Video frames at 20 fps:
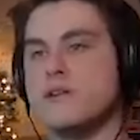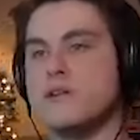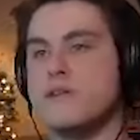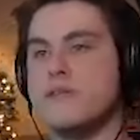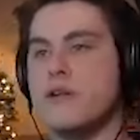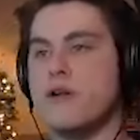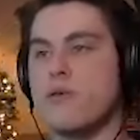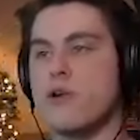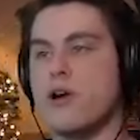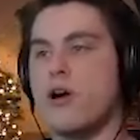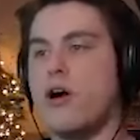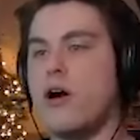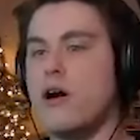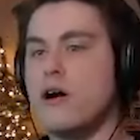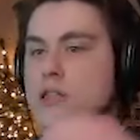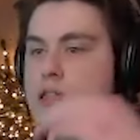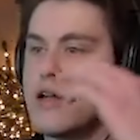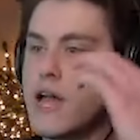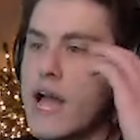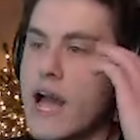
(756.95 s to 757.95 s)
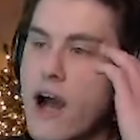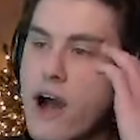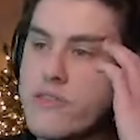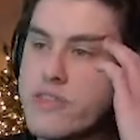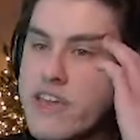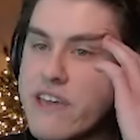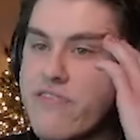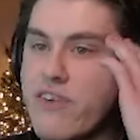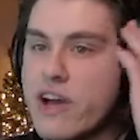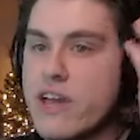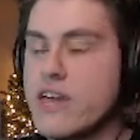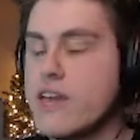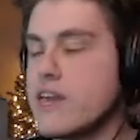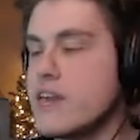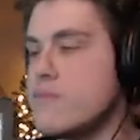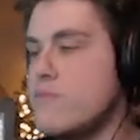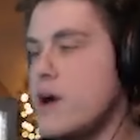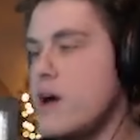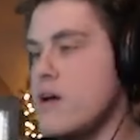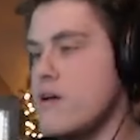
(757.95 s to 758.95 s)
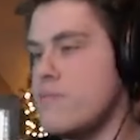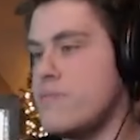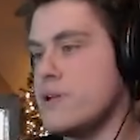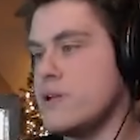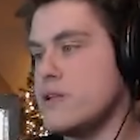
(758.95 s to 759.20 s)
They were all. Whatever, how'd they fucking get them up?